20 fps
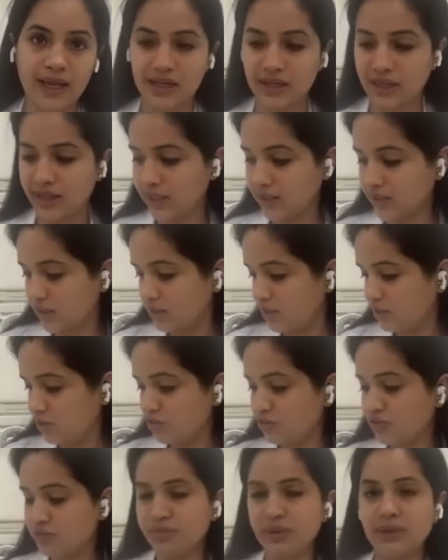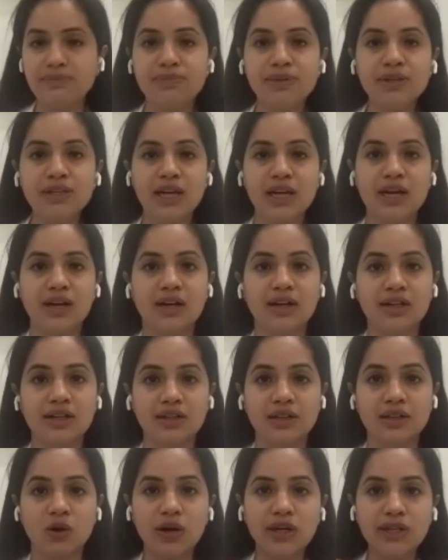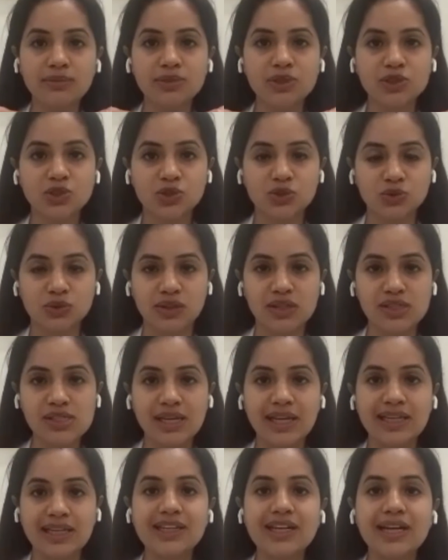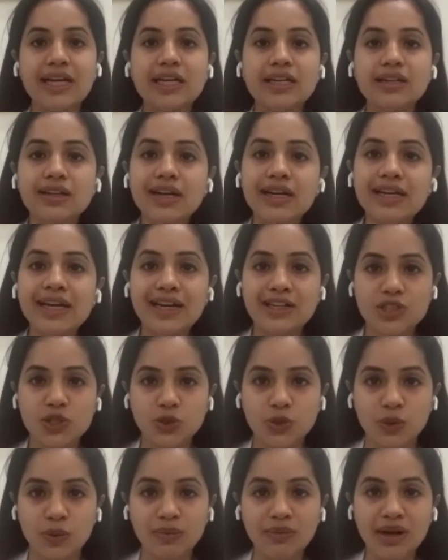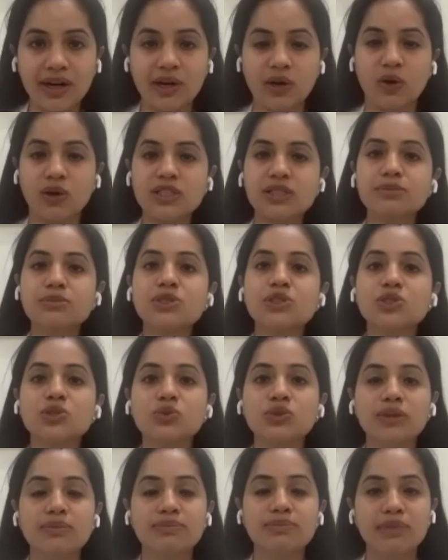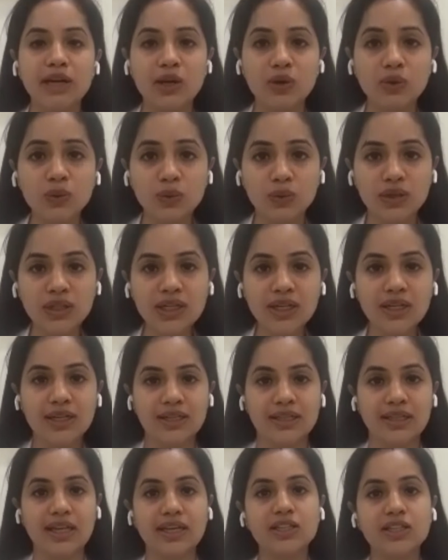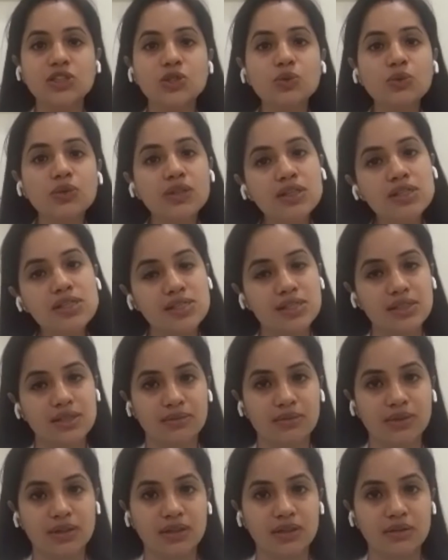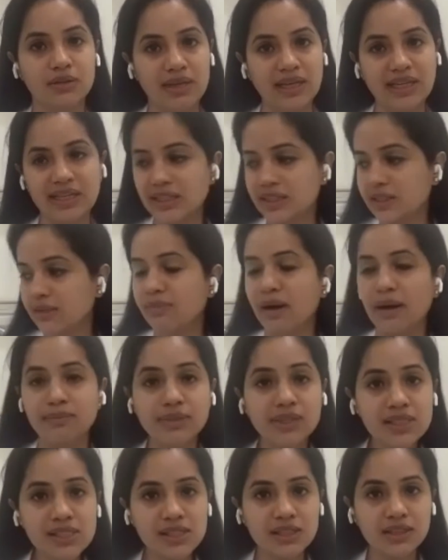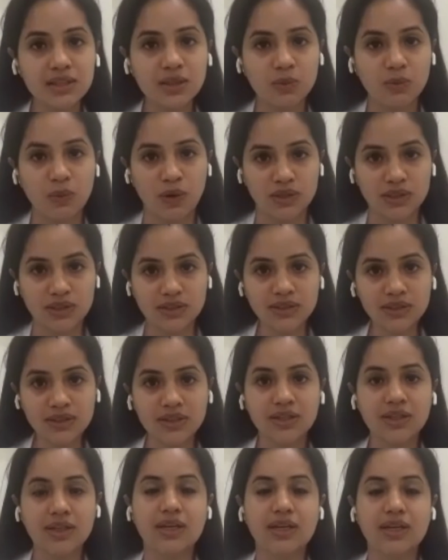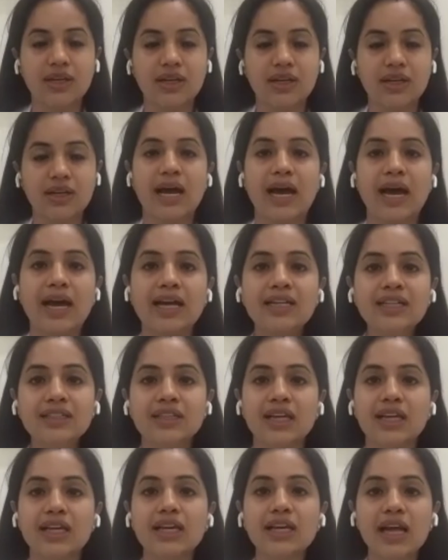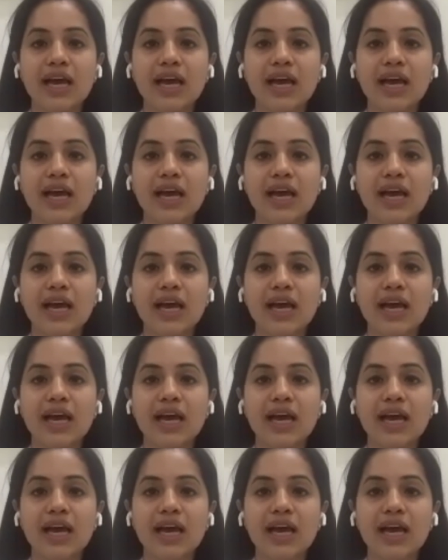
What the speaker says: Like if people are not able to do this, like the elderly at home are not able to do the balloon, they can do this making the bubbles in the water, and they can